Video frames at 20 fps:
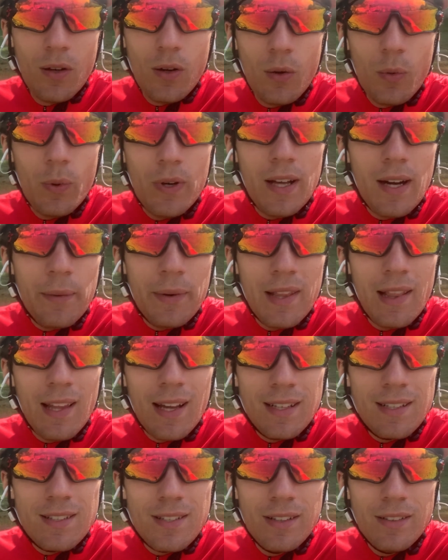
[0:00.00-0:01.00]
We're now in
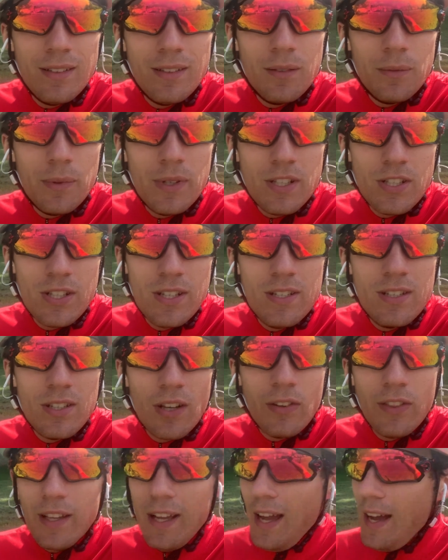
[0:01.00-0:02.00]
Langton, which is
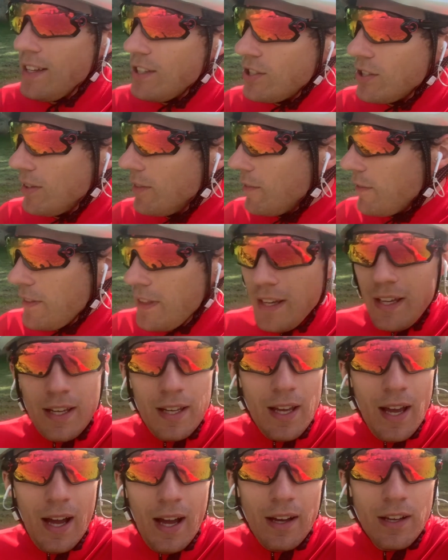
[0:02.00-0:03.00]
on the edge of
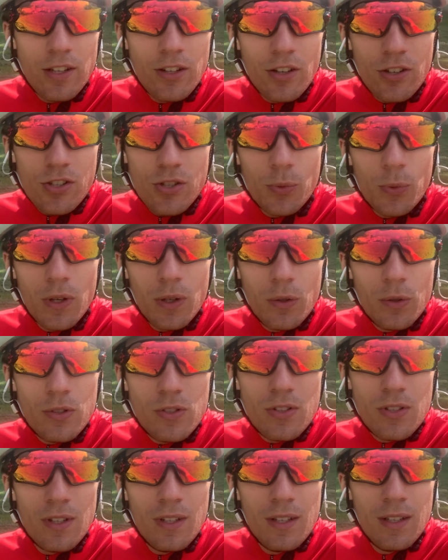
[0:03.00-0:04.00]
the Yorkshire
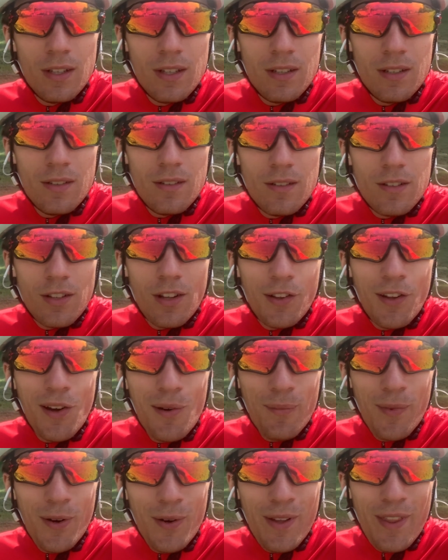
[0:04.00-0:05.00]
Wolds. There's a
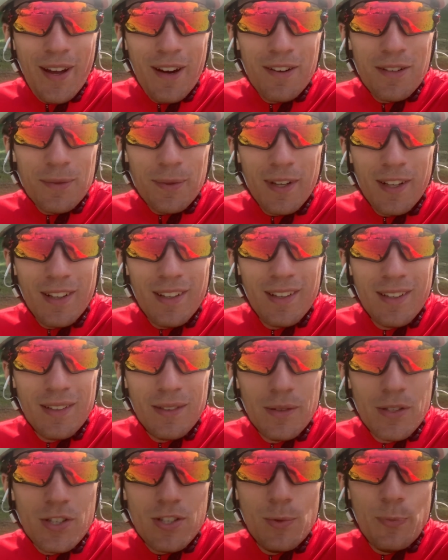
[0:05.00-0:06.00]
lawnmower there as well,
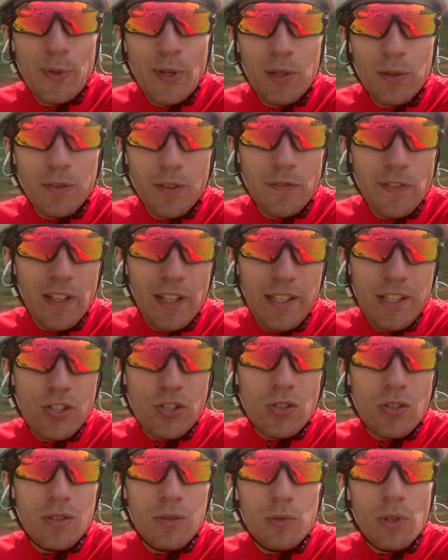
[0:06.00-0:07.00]
which is a beautiful
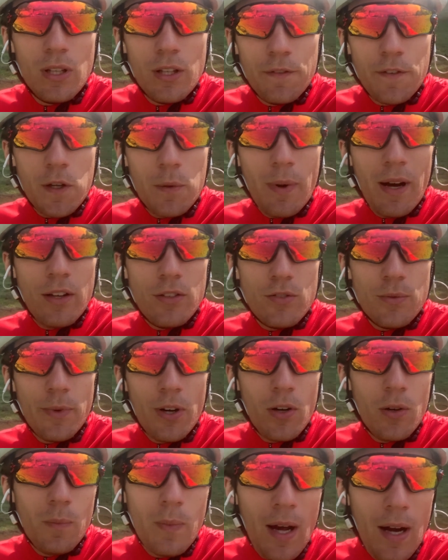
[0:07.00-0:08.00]
village. We're only a few miles from
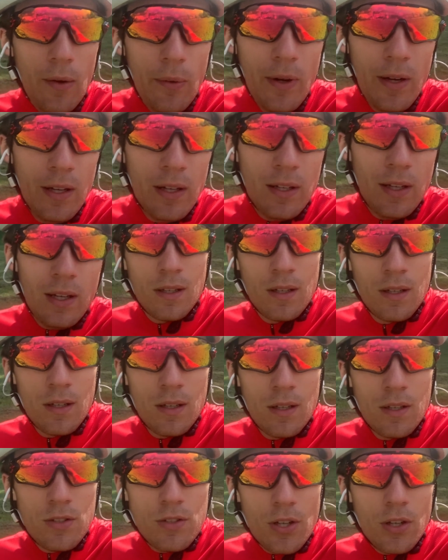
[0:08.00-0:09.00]
home now.
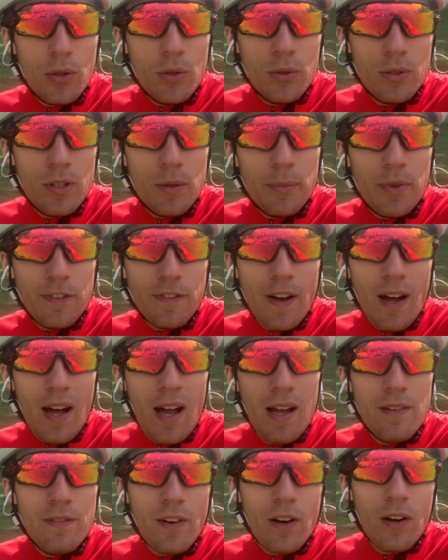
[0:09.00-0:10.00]
So number
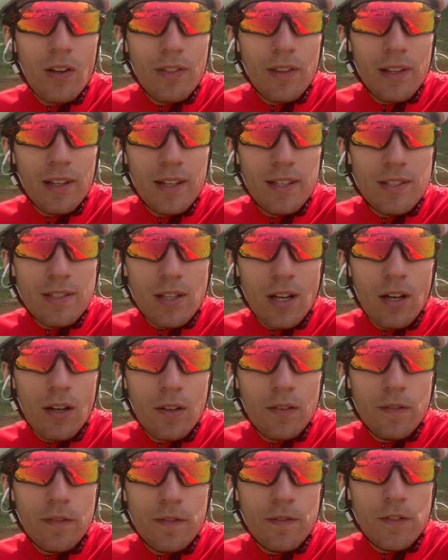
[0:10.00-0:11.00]
5 on the list
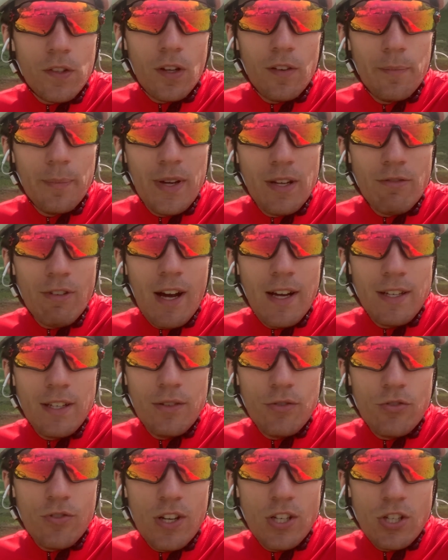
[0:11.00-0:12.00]
of sort of mid-ride
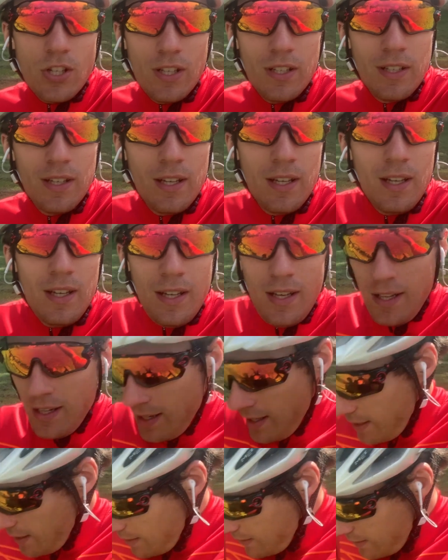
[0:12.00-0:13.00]
nutrition
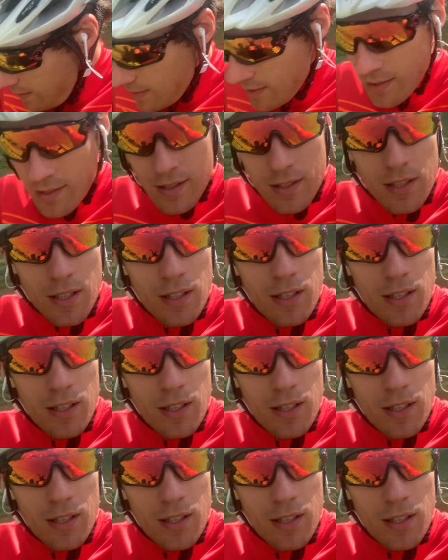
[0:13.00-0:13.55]
is